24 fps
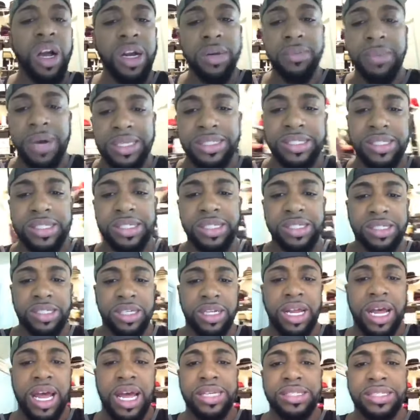to my sister
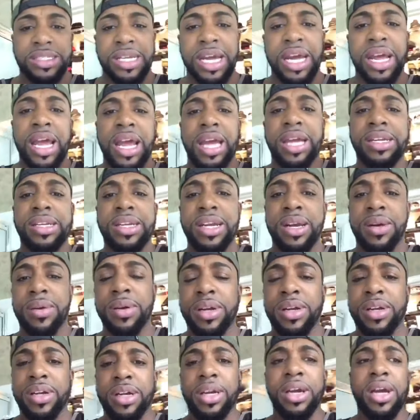last night. Hey,
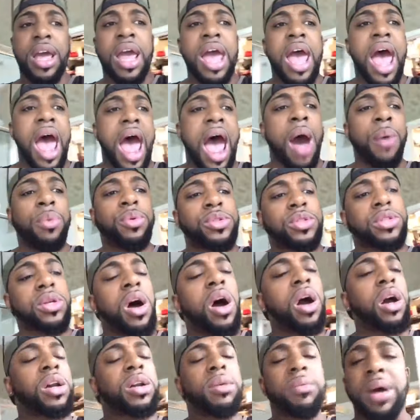Derek, I was
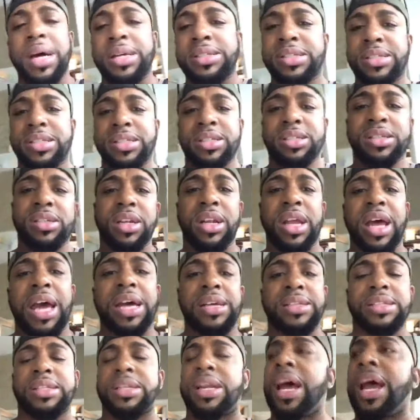talking to my sister
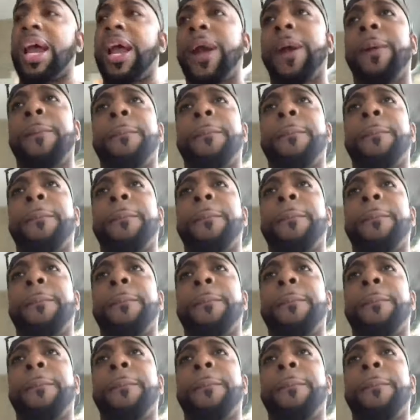last night,